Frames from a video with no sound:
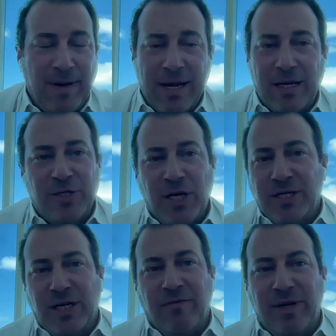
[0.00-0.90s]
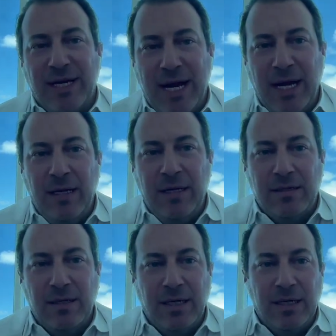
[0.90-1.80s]
It's expanding and changing every
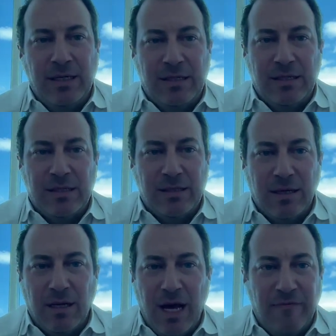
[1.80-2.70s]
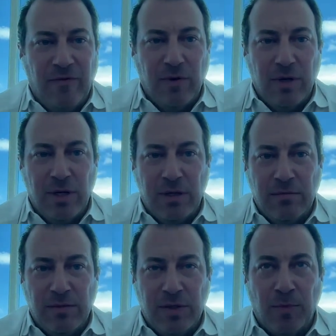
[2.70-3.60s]
day. It's a lot for
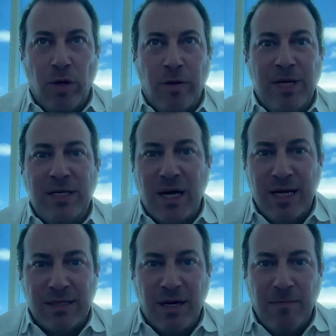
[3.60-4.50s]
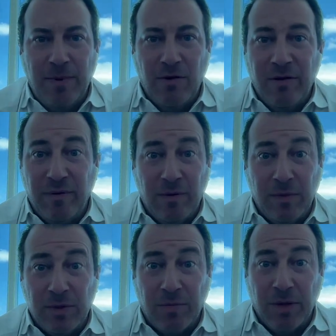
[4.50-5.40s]
a small to mid-sized company, or
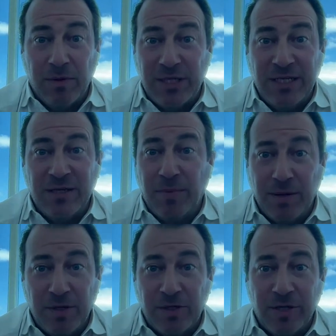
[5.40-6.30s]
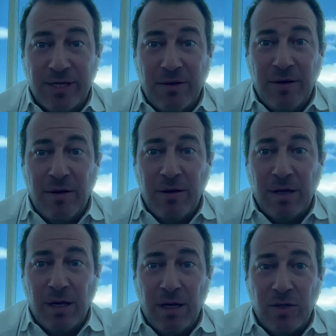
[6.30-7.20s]
even some of the seasoned publishers out
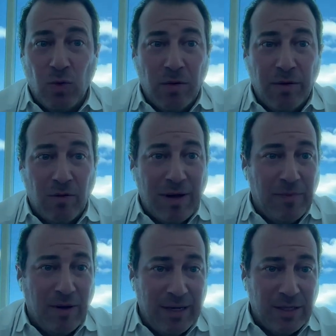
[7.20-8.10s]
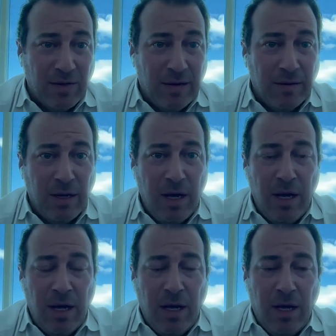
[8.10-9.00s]
there to work with or wrap their heads around.